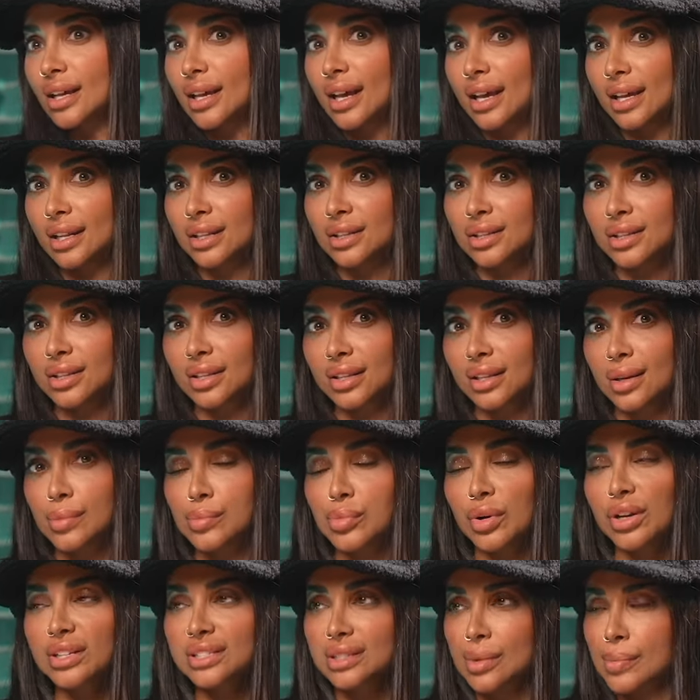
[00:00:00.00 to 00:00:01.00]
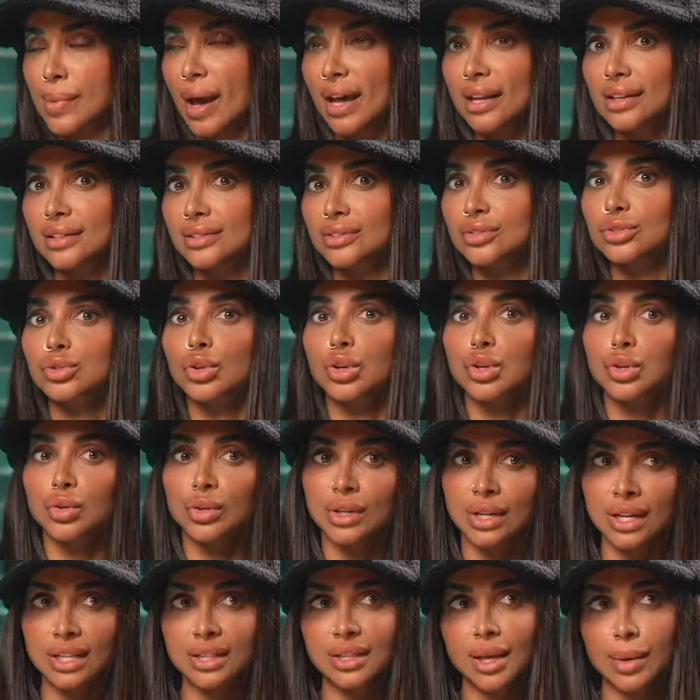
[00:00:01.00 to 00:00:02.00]
and it brings a balance. So you
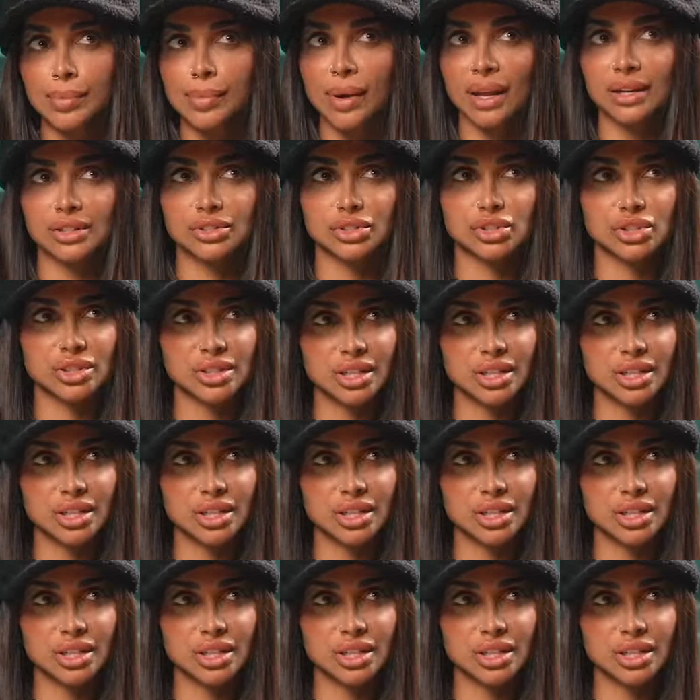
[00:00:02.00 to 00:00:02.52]
need that balance.